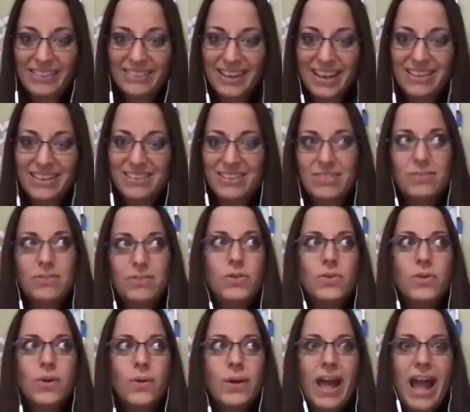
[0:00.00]
Like you
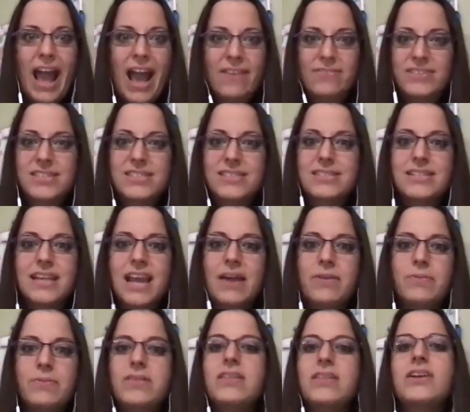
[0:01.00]
don't have to stay
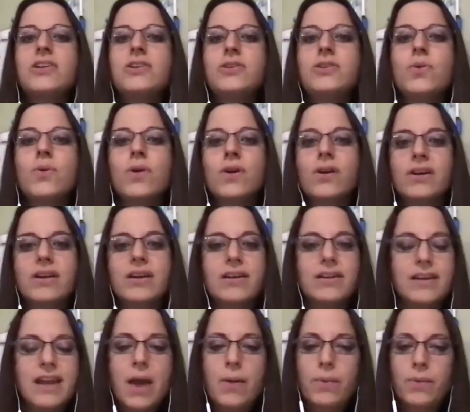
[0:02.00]
within your
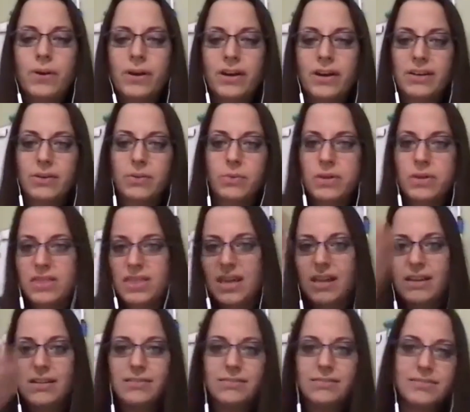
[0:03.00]
network,
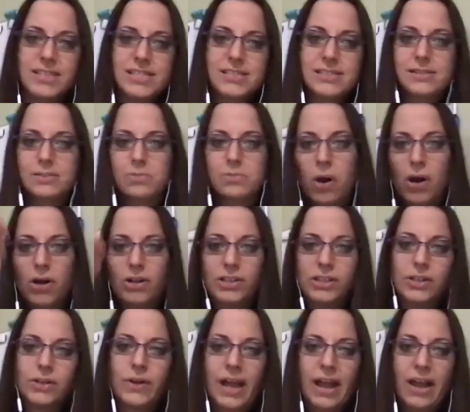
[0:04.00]
within this small
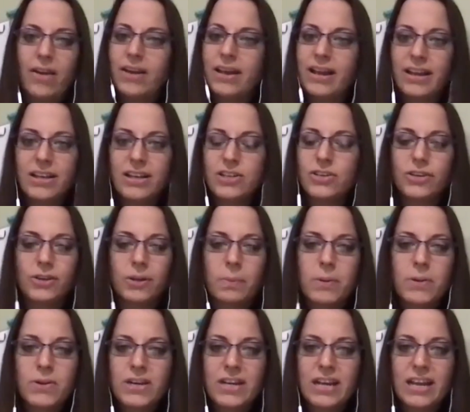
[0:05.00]
little area in your
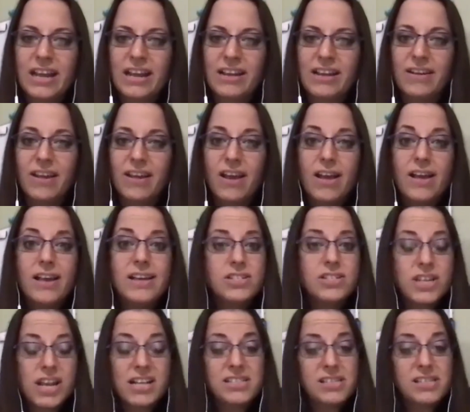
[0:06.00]
community. And
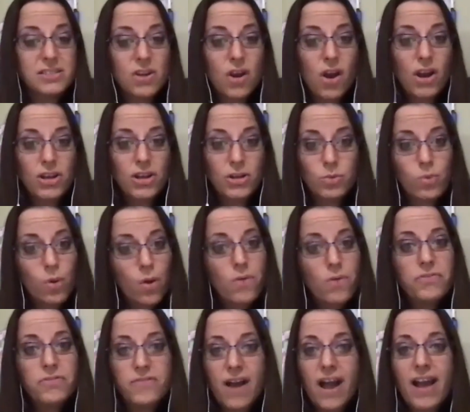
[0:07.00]
chances are you
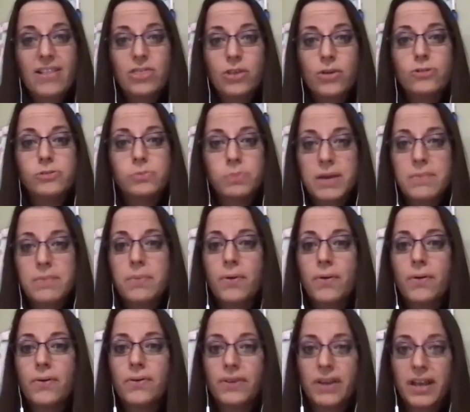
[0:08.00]
won't find those
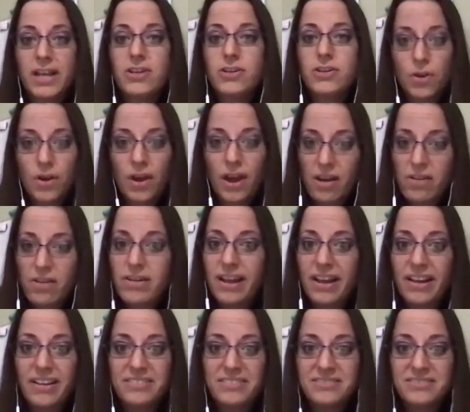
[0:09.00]
people in your area.